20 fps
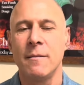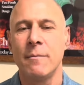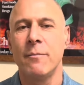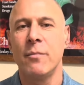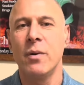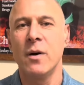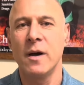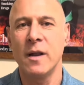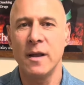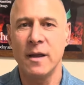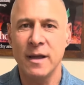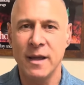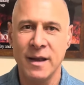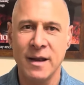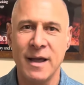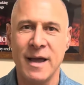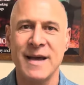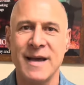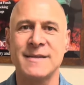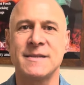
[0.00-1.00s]
But
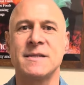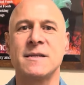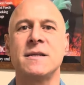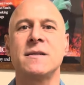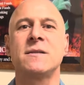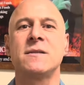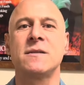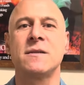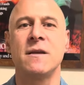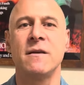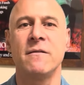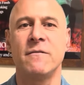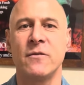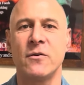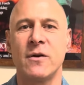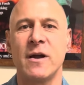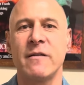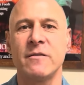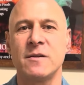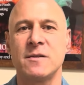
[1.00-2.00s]
in essence, if you're
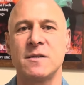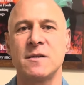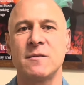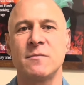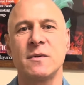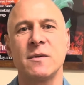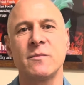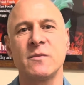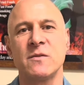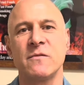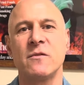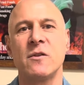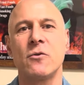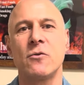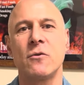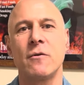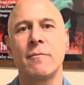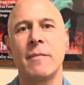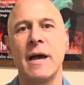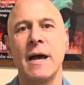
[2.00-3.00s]
having symptoms of
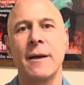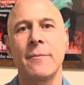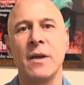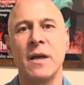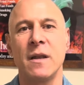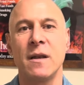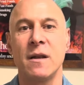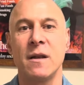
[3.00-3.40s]
lower back pain,